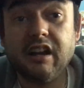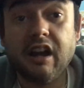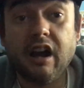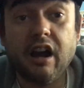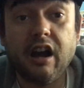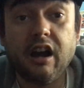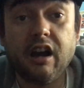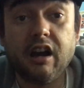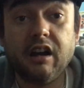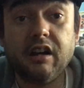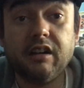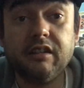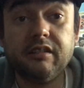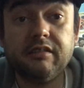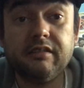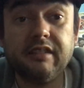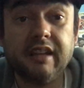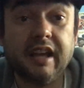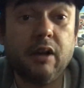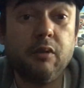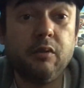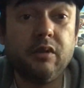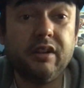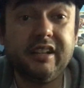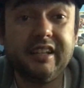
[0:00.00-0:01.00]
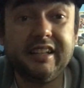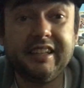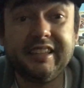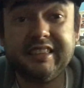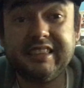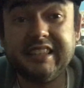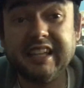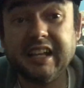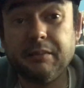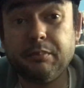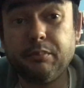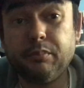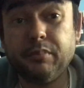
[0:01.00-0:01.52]
Uh, I want to
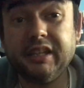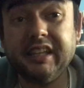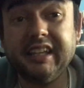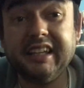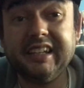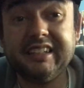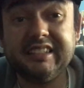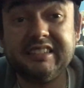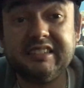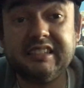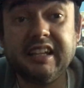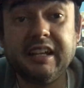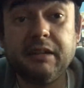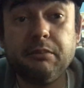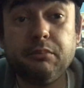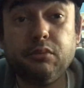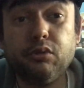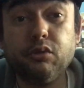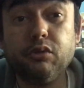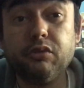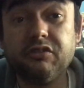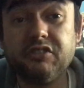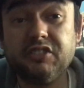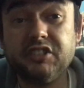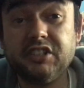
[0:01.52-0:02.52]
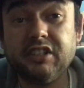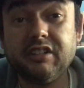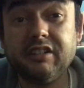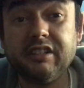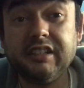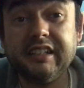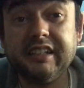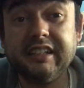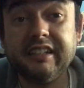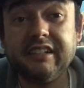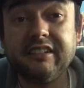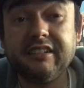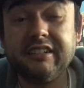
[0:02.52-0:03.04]
get that pink Deadpool
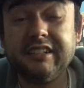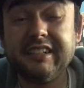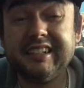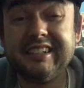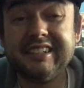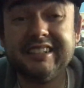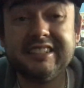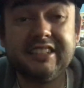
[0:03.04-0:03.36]
cheerleader.